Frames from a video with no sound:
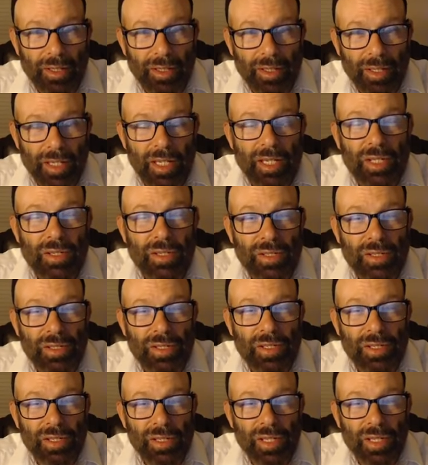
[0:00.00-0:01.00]

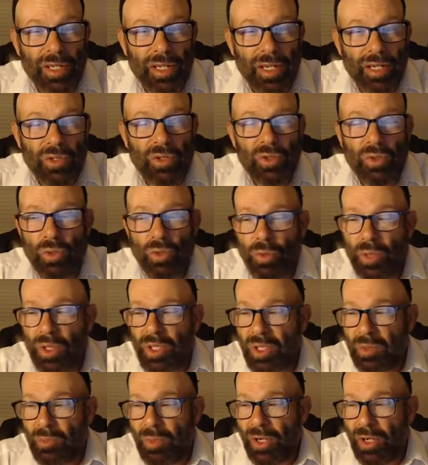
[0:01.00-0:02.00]
is a true
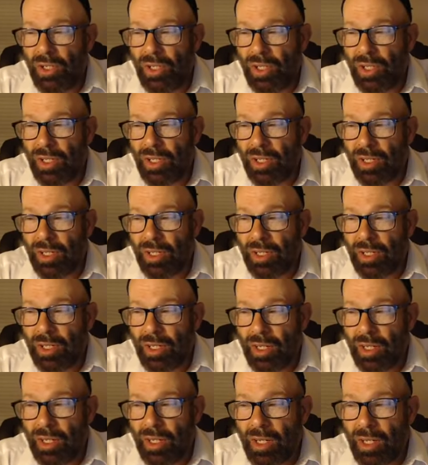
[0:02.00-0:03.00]
expression
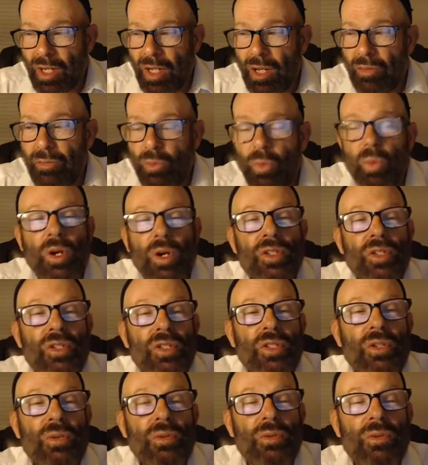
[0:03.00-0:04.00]
of one
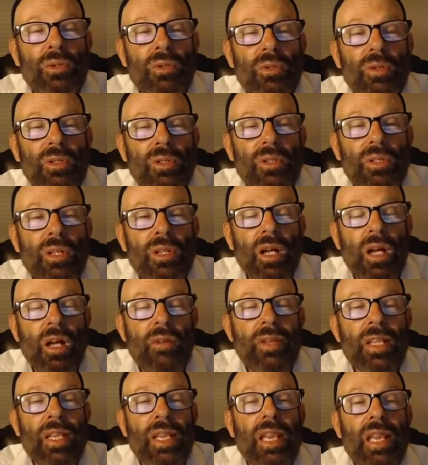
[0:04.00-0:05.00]
school of
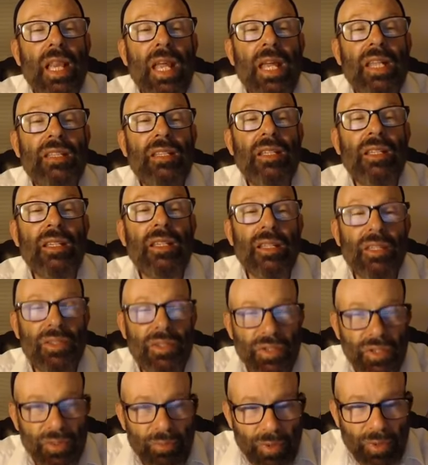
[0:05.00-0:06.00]
Atlantean
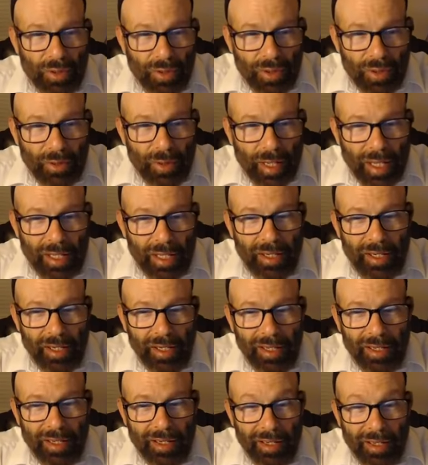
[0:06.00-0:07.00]
spirituality.
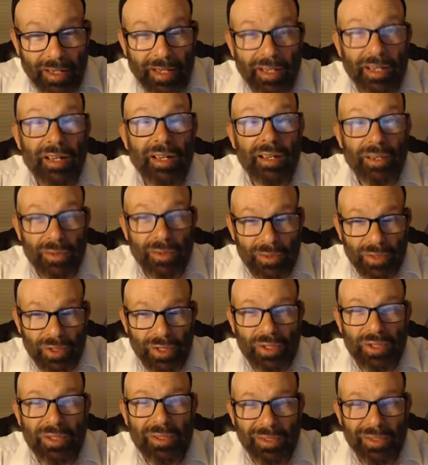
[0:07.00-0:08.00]
Go
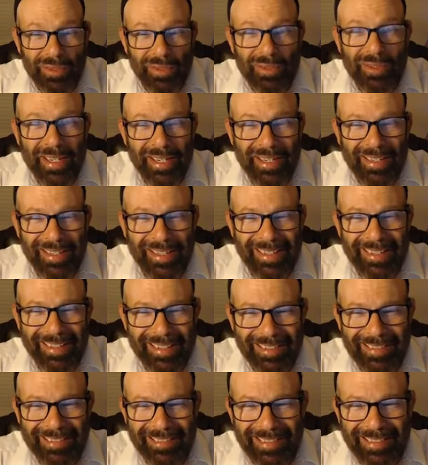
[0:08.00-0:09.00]

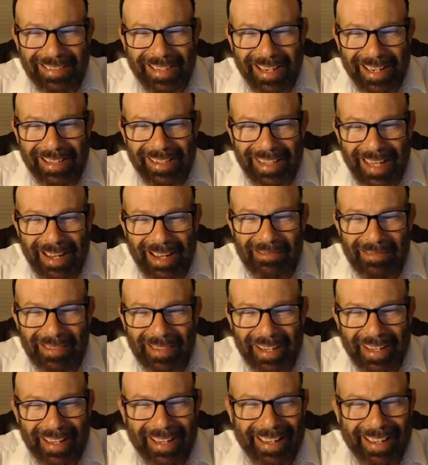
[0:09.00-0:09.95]
check that one.